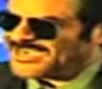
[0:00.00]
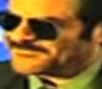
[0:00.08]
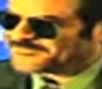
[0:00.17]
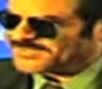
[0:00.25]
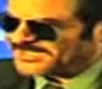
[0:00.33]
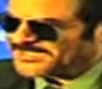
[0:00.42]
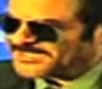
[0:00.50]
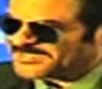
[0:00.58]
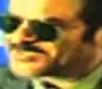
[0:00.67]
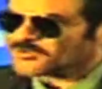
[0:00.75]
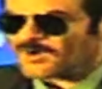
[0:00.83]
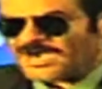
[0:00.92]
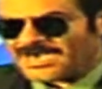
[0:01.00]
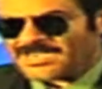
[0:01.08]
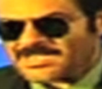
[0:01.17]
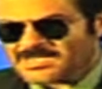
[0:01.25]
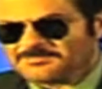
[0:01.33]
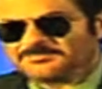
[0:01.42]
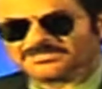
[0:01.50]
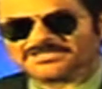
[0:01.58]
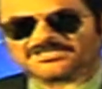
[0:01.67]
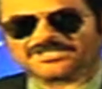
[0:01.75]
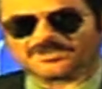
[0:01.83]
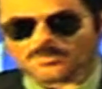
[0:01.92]
I've taken it, and so I am,
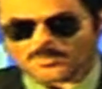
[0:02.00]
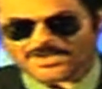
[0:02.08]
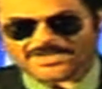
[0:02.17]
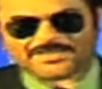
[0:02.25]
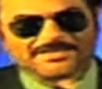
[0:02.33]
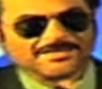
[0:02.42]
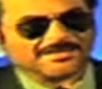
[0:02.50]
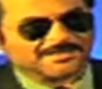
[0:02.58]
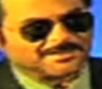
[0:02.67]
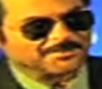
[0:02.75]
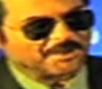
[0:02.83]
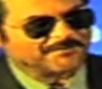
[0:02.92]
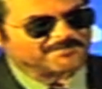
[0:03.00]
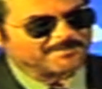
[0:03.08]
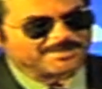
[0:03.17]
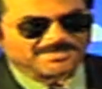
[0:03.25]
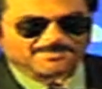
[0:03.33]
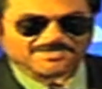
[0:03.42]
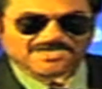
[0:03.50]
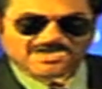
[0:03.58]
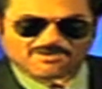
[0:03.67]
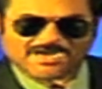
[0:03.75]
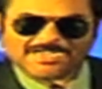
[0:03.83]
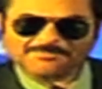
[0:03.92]
uh, in a way, uh, not from India, but
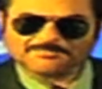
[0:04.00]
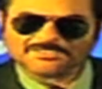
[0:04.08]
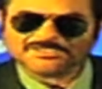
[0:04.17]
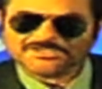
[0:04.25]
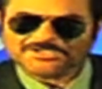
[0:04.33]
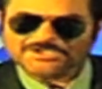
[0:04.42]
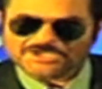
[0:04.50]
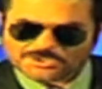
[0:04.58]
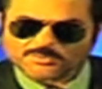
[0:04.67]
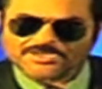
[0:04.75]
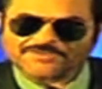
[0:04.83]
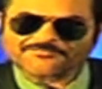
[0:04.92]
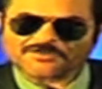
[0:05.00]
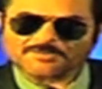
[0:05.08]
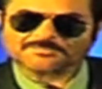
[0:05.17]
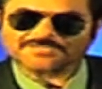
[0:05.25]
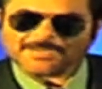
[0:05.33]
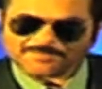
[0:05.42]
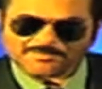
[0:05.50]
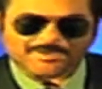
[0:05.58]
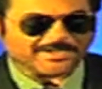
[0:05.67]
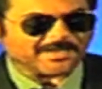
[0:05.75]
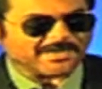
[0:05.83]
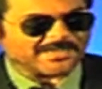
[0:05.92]
now I am equally from Tampa
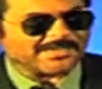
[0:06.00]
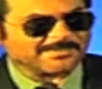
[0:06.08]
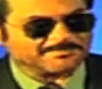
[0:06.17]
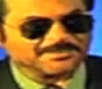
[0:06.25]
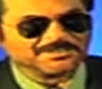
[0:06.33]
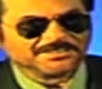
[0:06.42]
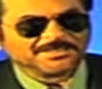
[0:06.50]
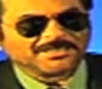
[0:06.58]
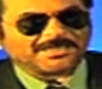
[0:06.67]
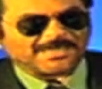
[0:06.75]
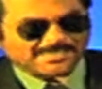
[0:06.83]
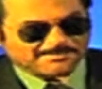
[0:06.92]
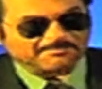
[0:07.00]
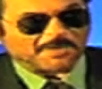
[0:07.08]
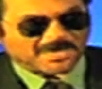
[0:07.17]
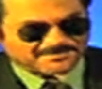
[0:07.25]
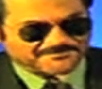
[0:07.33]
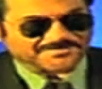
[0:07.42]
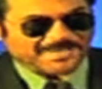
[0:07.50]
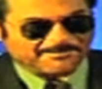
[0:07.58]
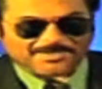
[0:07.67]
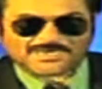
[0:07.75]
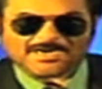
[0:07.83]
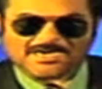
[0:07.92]
Bay. I am, I am part of
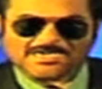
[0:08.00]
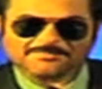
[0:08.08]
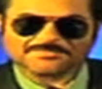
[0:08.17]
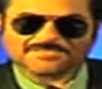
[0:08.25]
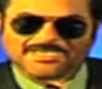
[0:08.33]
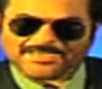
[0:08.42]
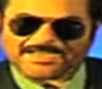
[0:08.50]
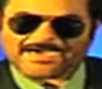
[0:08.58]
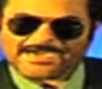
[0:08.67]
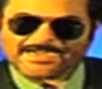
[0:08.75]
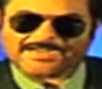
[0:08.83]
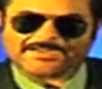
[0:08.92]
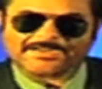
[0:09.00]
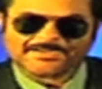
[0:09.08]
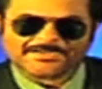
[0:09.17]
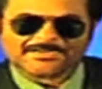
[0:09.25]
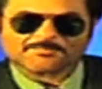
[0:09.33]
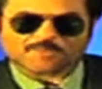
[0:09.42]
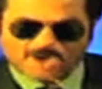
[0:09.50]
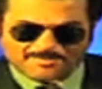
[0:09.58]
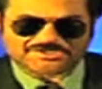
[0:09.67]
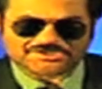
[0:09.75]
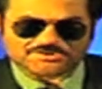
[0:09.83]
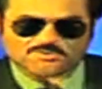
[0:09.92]
Tampa, I am, and I
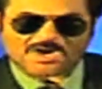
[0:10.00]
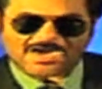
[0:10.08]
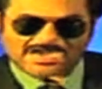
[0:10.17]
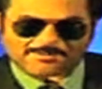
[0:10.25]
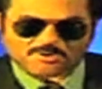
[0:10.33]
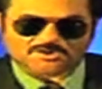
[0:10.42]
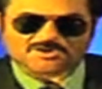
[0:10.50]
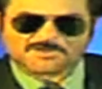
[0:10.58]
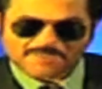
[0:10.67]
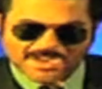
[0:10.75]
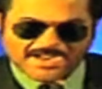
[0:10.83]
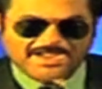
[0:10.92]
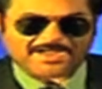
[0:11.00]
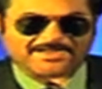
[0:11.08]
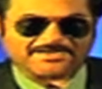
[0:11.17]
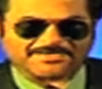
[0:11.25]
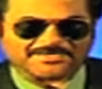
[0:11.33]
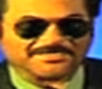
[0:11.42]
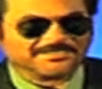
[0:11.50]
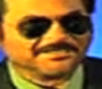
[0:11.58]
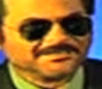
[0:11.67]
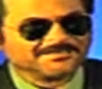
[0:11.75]
promise you I am going to remain